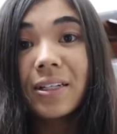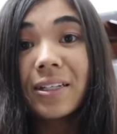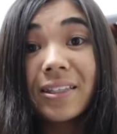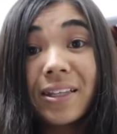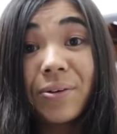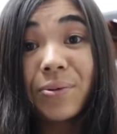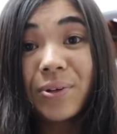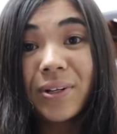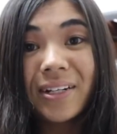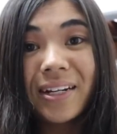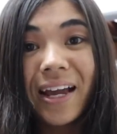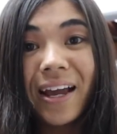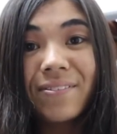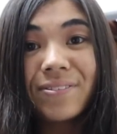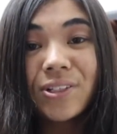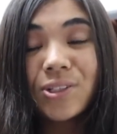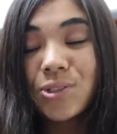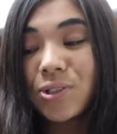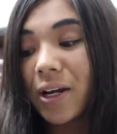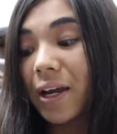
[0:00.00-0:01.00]
Now we're gonna
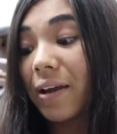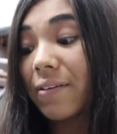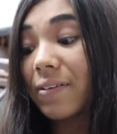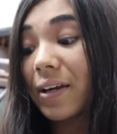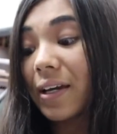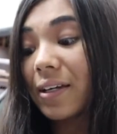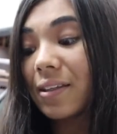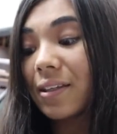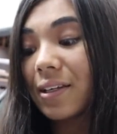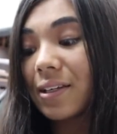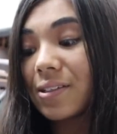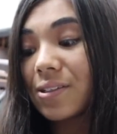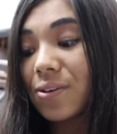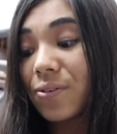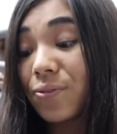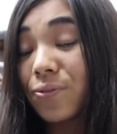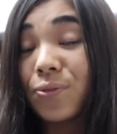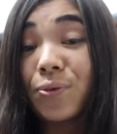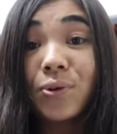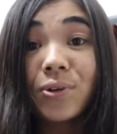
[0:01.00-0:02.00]
have to drive at least
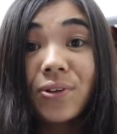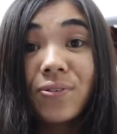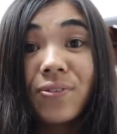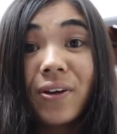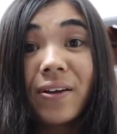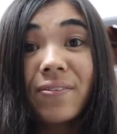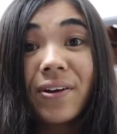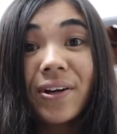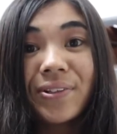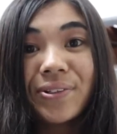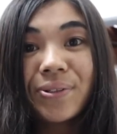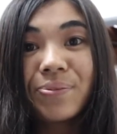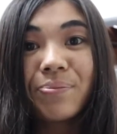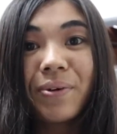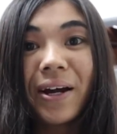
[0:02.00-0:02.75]
4,500